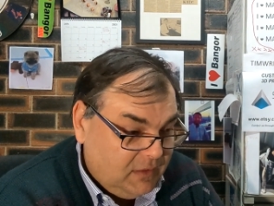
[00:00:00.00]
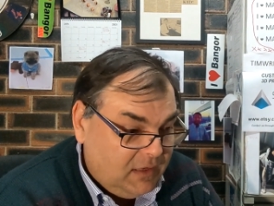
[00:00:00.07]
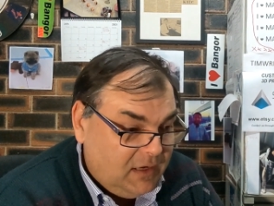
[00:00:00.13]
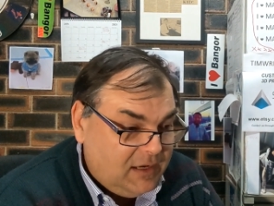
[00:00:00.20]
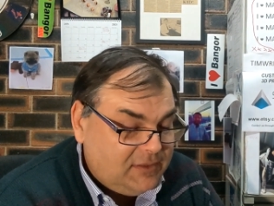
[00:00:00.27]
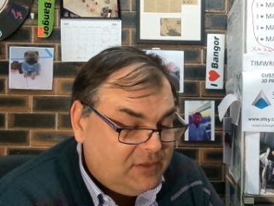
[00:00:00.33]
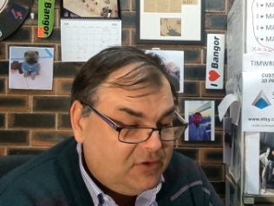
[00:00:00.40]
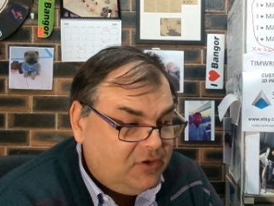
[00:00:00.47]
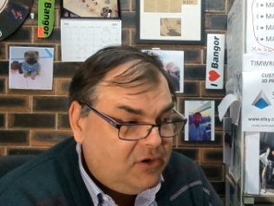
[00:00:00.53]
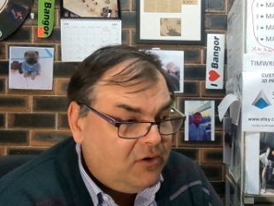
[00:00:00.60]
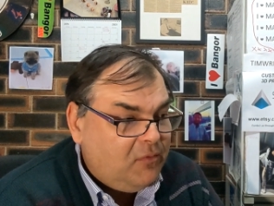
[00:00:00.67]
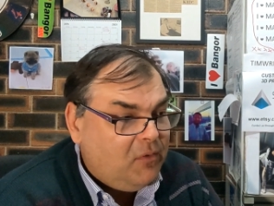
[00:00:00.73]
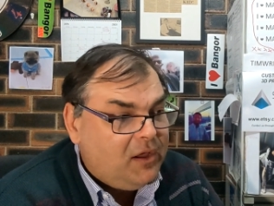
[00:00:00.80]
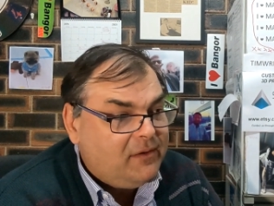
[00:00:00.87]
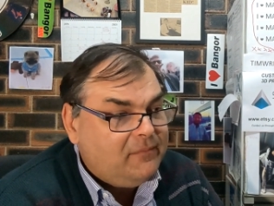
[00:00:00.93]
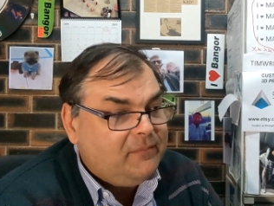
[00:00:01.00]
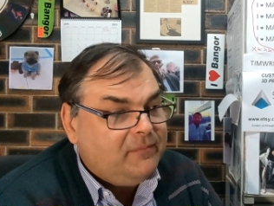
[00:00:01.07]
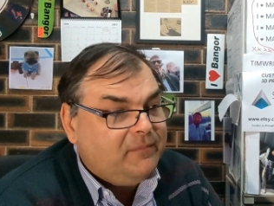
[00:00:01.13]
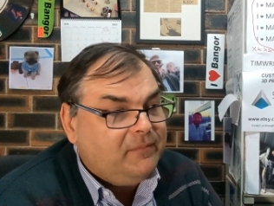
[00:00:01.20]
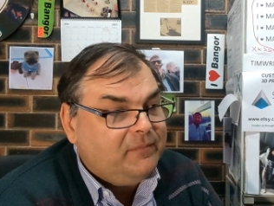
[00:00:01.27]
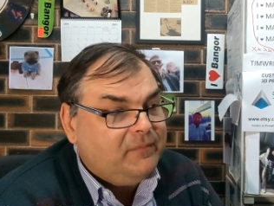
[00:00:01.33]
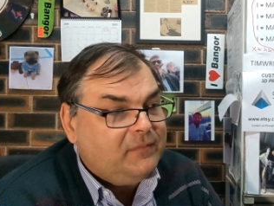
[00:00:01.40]
And I said, you know what?
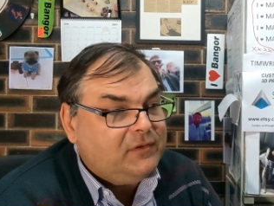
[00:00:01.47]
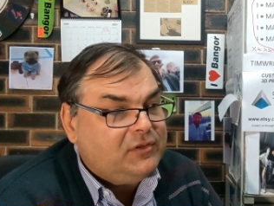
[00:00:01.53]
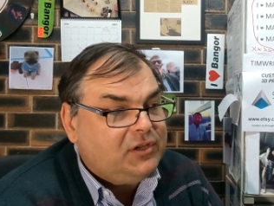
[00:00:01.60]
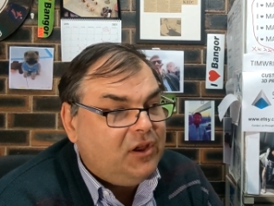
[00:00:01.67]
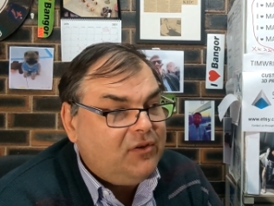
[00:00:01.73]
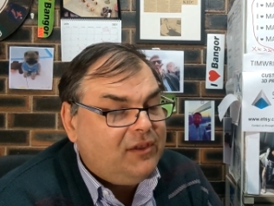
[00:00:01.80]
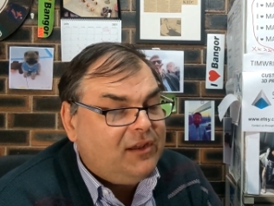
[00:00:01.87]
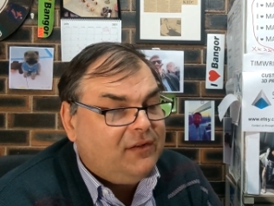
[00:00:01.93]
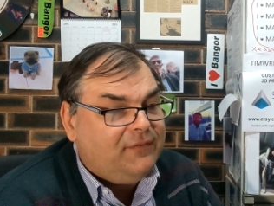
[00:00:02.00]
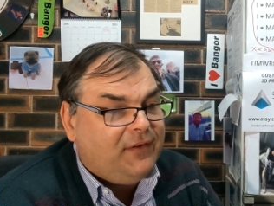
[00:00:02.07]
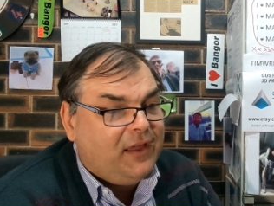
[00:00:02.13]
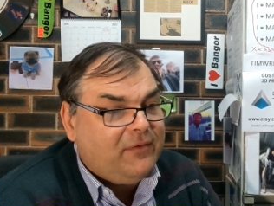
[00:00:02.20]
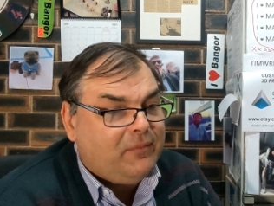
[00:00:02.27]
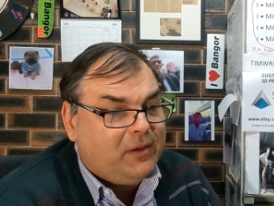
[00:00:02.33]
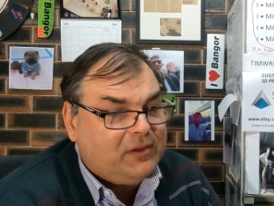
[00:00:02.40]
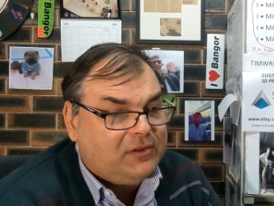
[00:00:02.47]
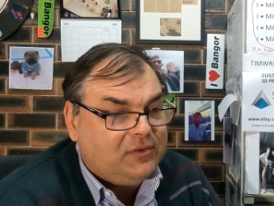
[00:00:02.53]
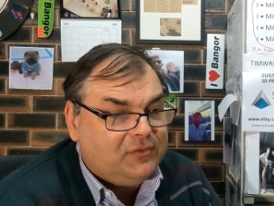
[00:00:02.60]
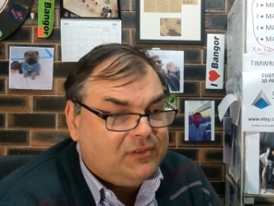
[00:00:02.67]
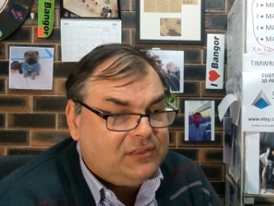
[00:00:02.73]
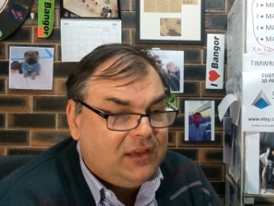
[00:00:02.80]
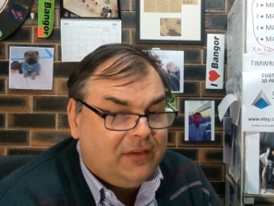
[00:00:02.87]
Don't get a
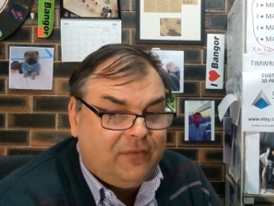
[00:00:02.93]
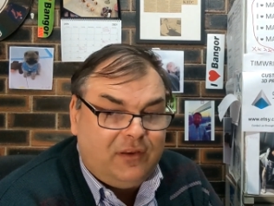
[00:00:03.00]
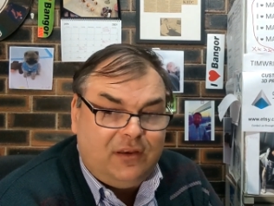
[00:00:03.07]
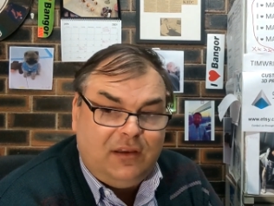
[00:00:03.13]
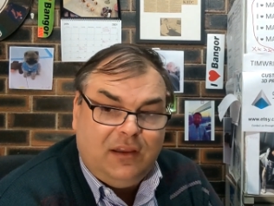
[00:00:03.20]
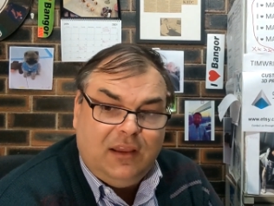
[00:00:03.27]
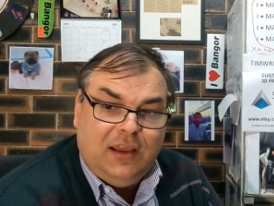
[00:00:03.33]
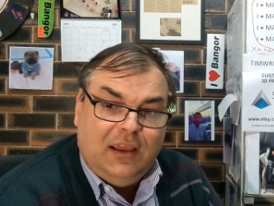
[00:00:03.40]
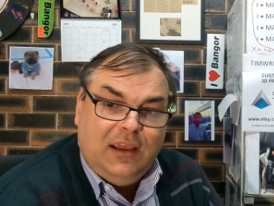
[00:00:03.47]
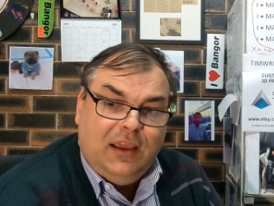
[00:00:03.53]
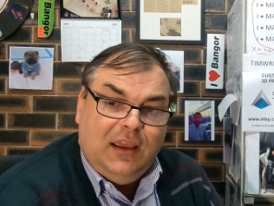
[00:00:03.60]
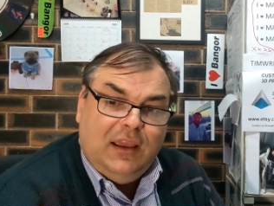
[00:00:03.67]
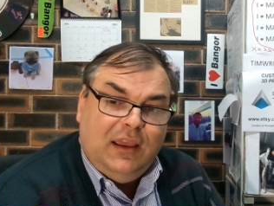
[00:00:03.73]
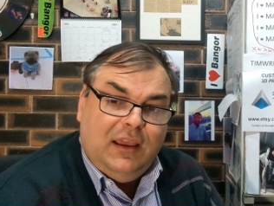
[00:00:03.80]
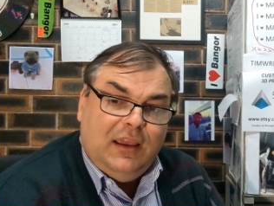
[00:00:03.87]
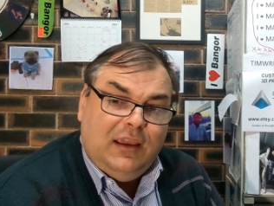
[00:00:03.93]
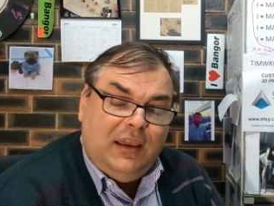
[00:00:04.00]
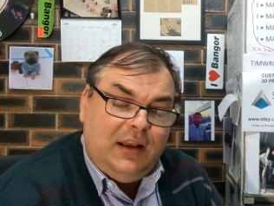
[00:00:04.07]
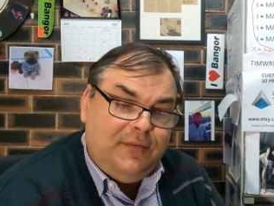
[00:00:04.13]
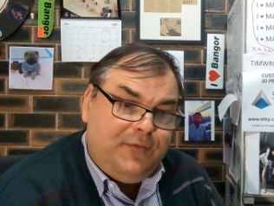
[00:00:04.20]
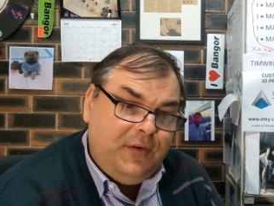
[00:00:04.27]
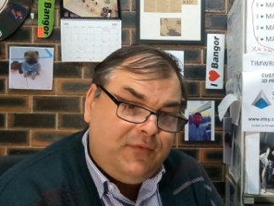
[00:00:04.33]
5127.
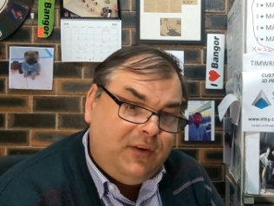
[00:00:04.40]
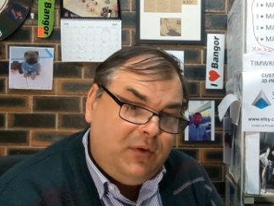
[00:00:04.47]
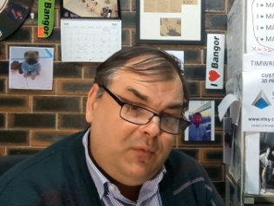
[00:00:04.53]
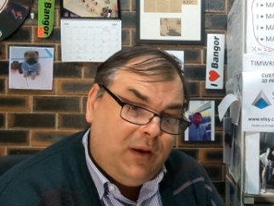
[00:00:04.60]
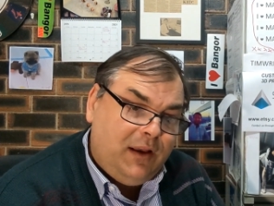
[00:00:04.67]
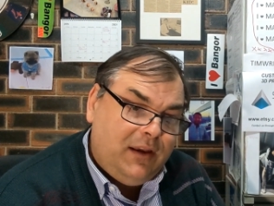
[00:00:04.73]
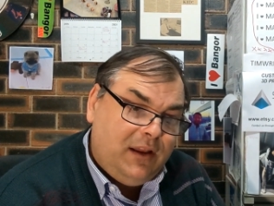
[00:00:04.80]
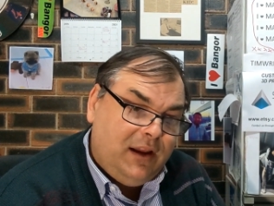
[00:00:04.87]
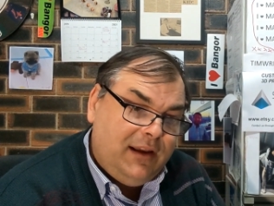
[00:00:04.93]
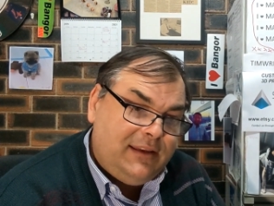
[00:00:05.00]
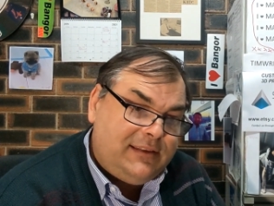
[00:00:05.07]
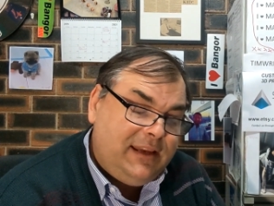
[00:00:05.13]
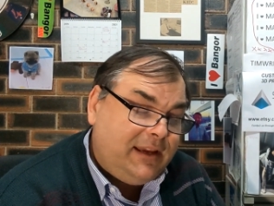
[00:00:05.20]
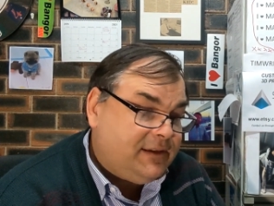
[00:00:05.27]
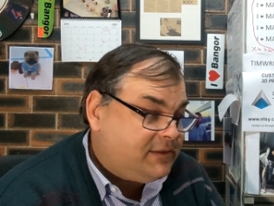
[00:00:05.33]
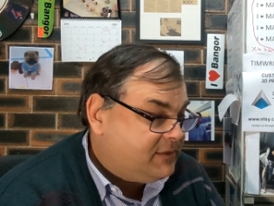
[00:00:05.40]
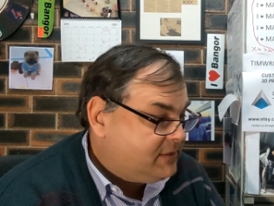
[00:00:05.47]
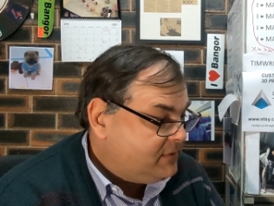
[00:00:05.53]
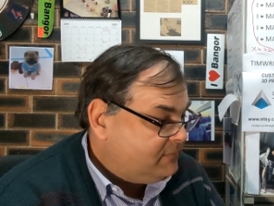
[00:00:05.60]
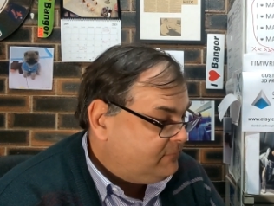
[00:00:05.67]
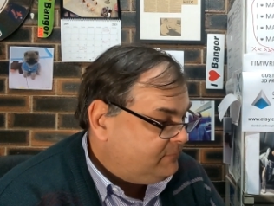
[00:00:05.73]
Get a 5196.